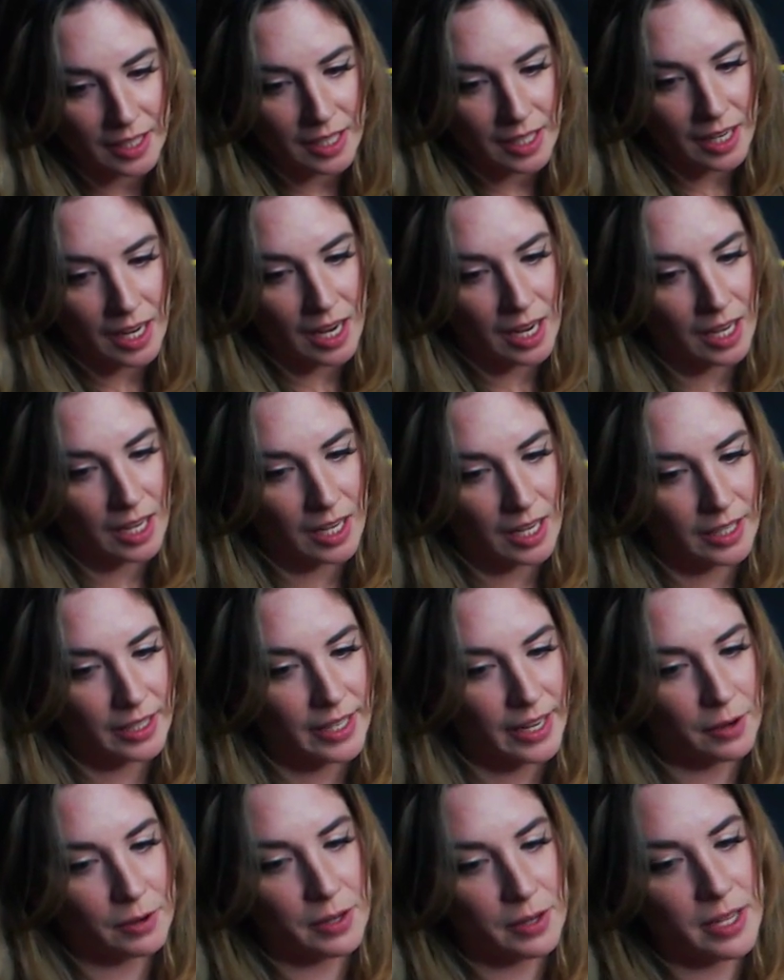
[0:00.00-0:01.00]

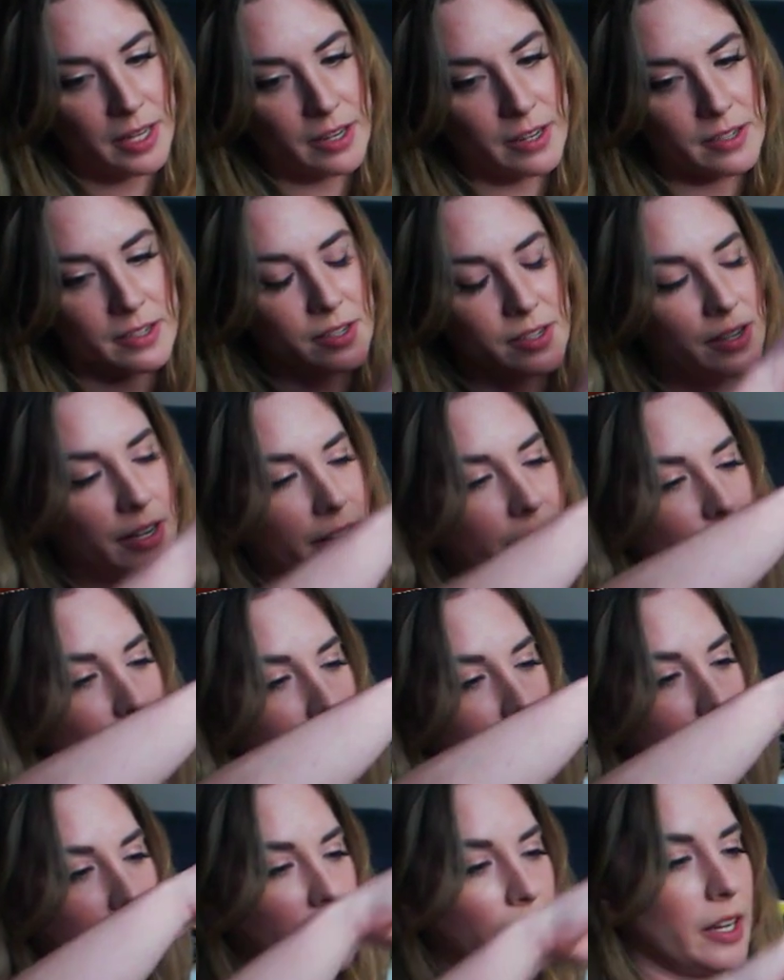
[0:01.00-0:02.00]
Now, ears are
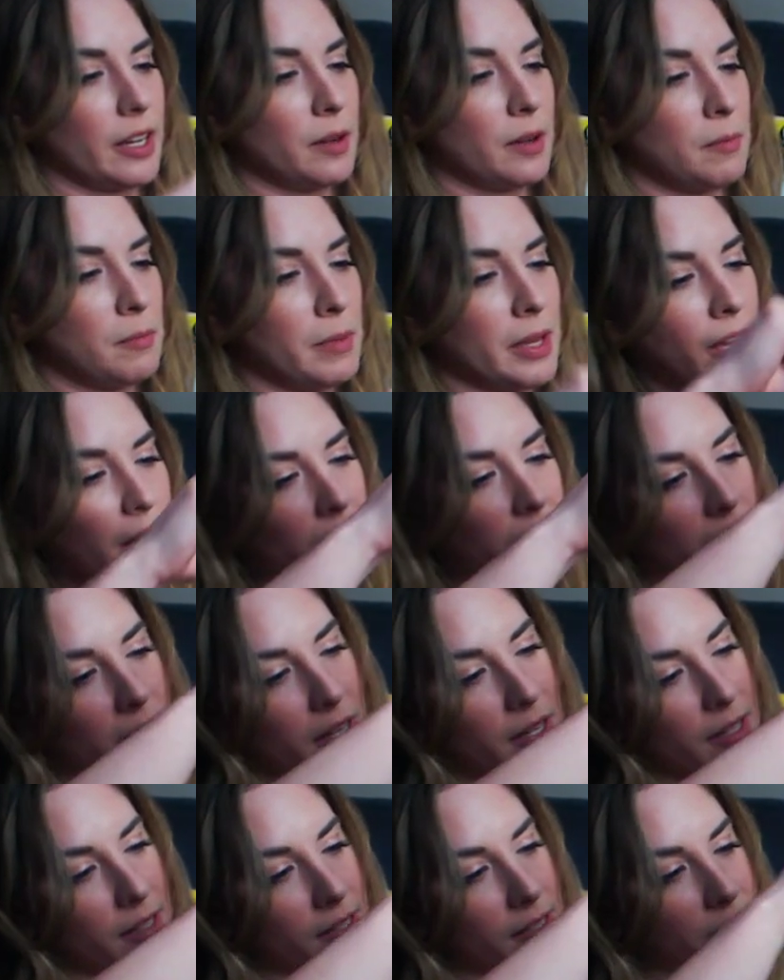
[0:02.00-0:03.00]
interesting
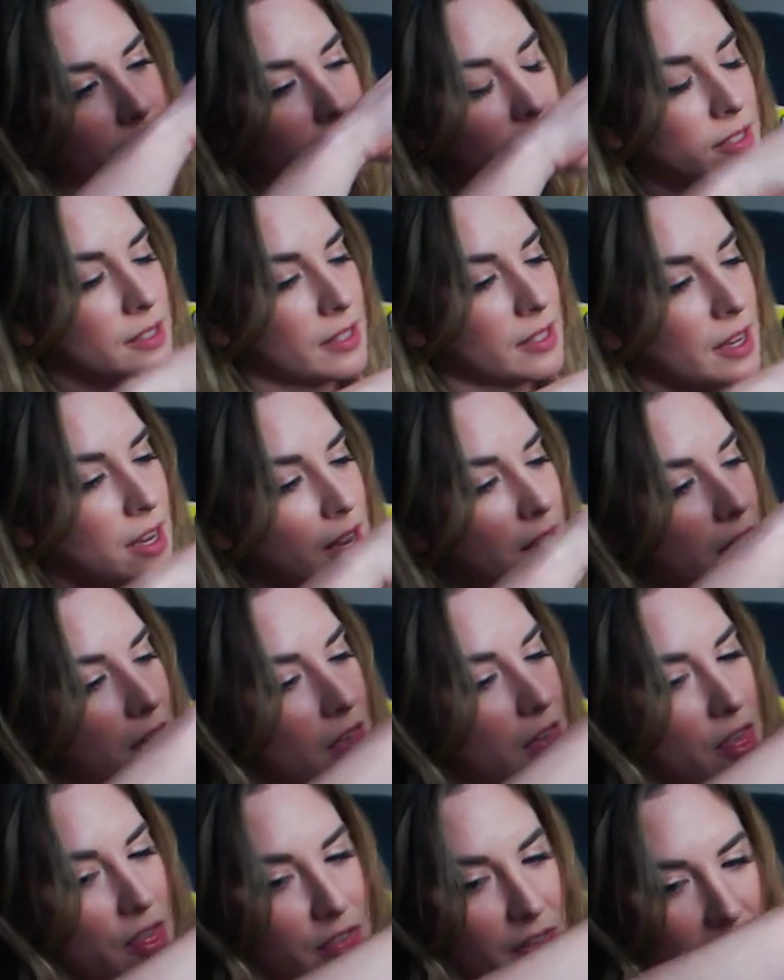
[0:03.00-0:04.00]
because
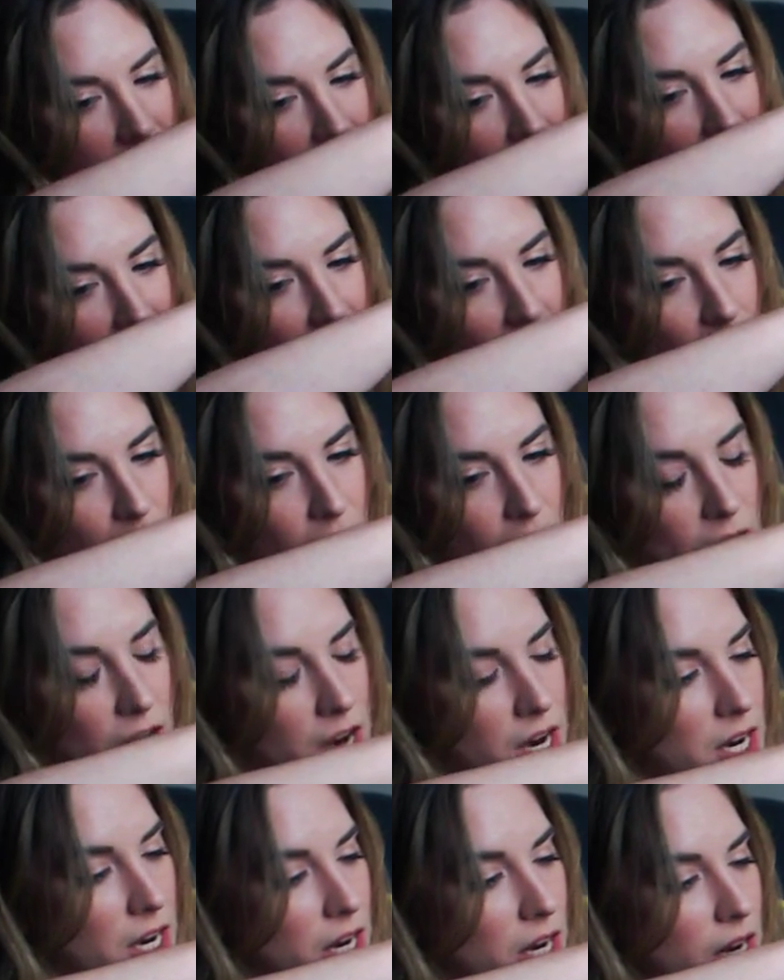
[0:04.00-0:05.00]
they
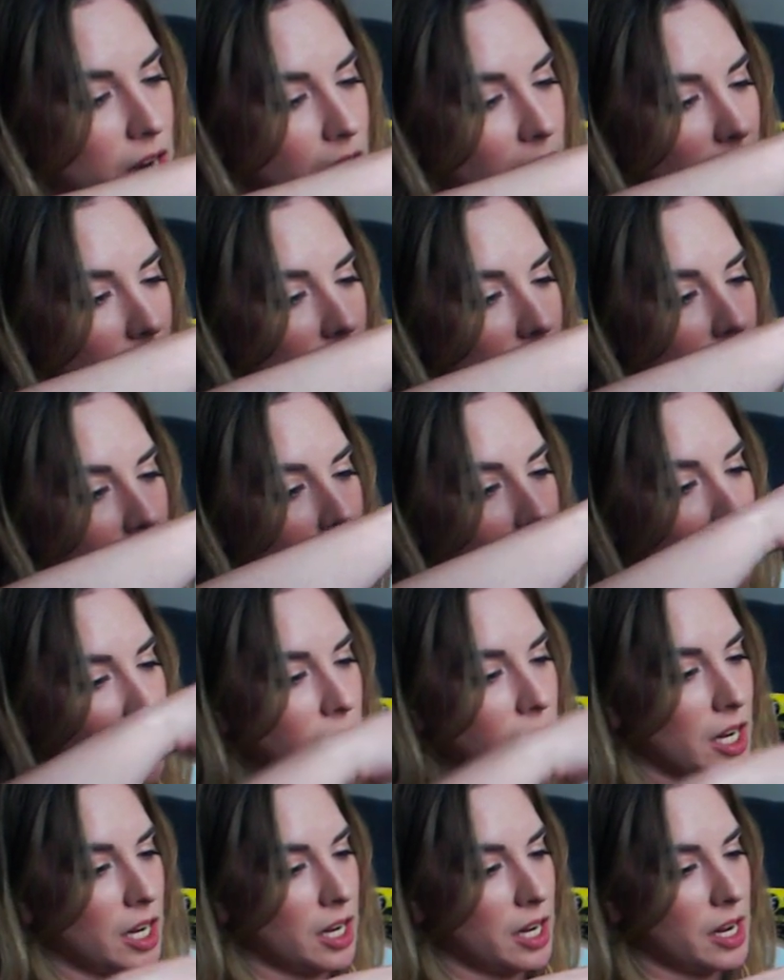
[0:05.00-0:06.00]
are
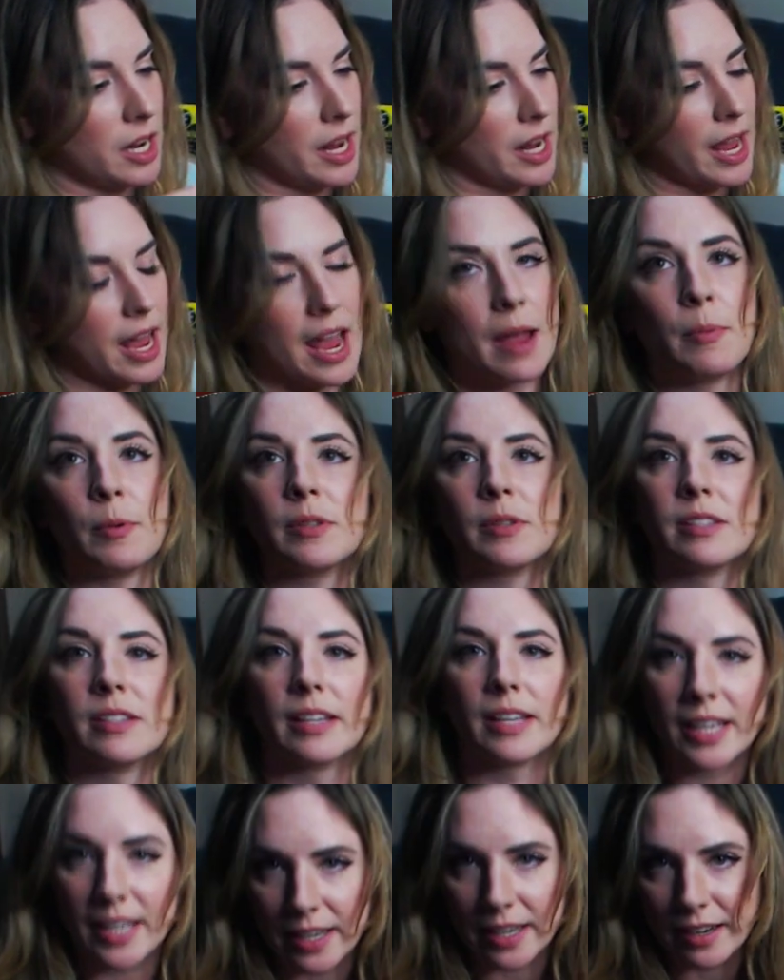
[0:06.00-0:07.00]
able to
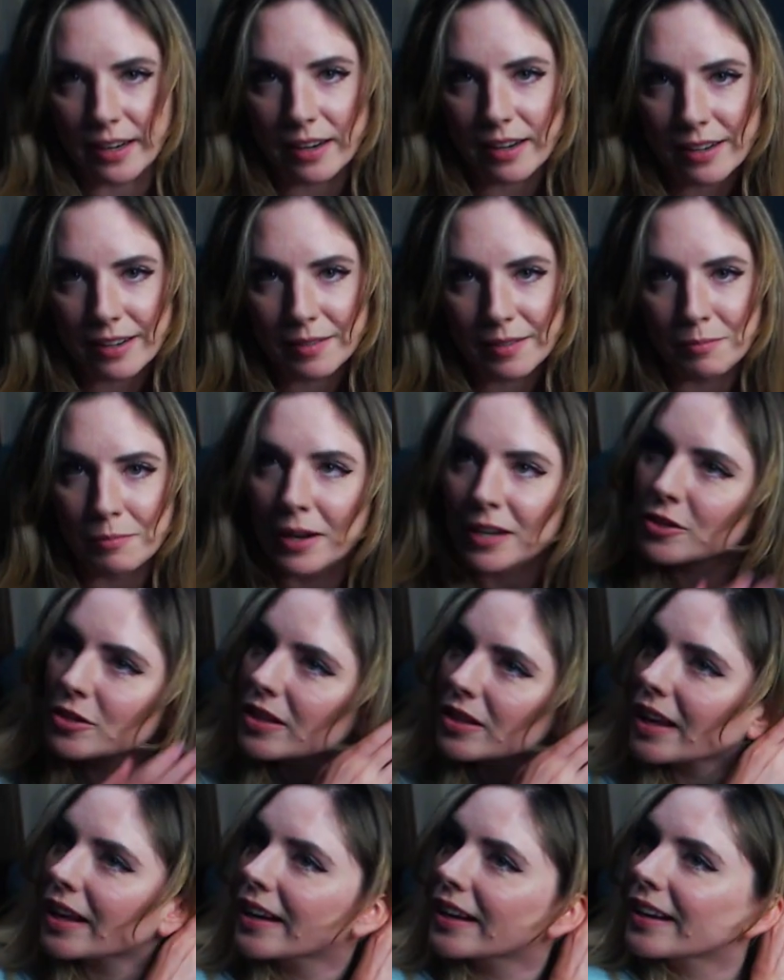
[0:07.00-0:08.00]
hear, much
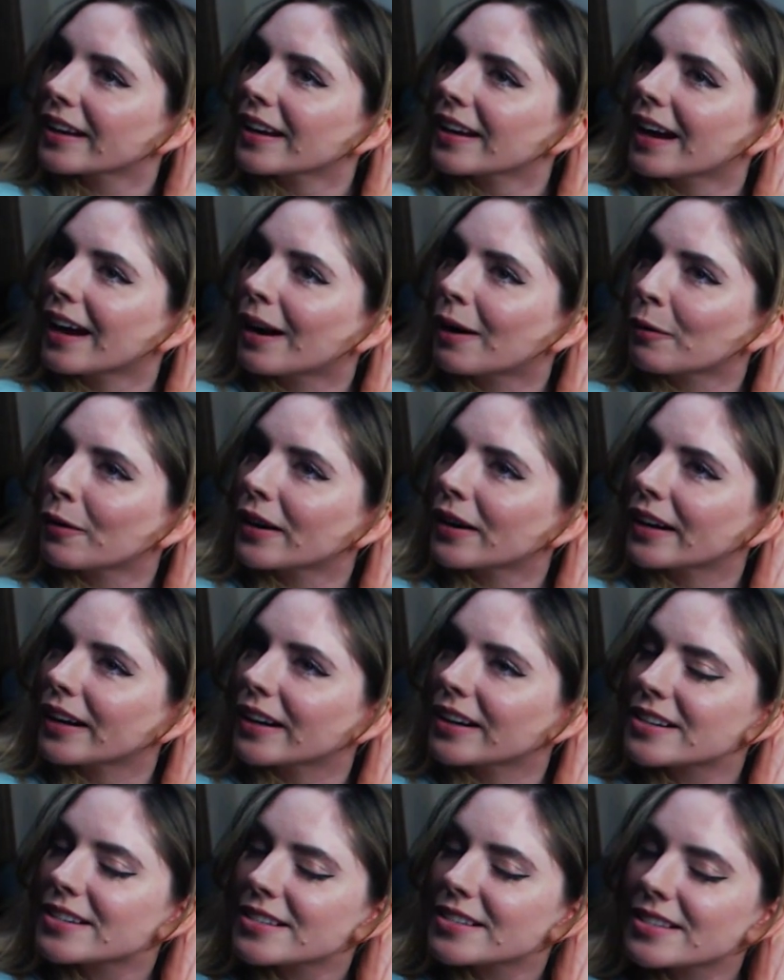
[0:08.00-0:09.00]
like our
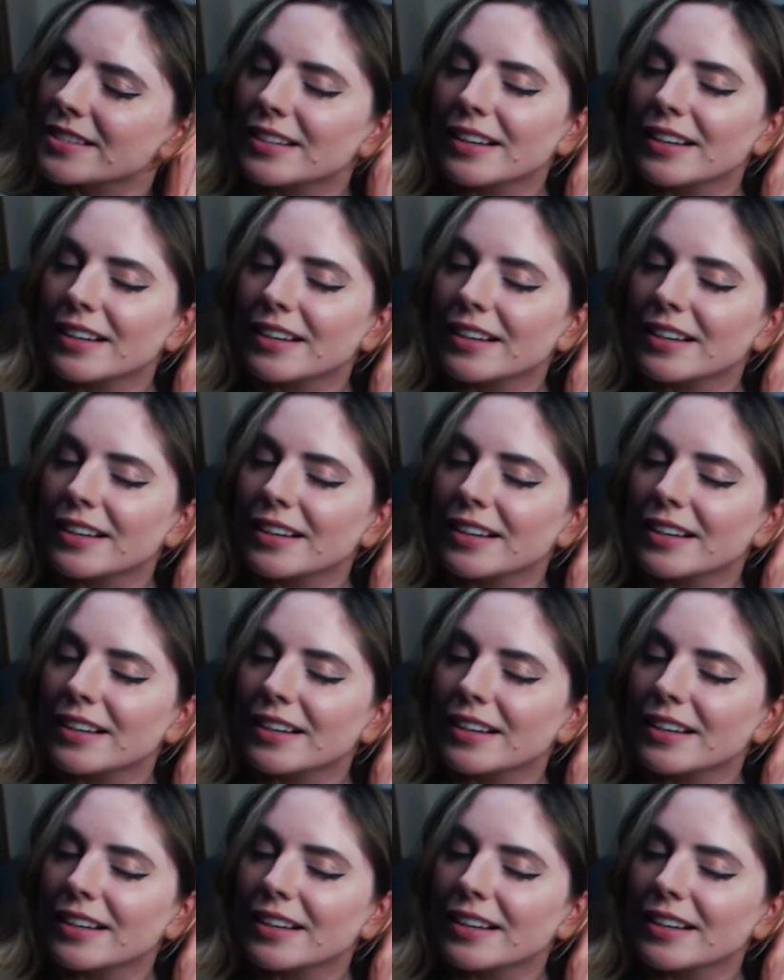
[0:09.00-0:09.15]
ears,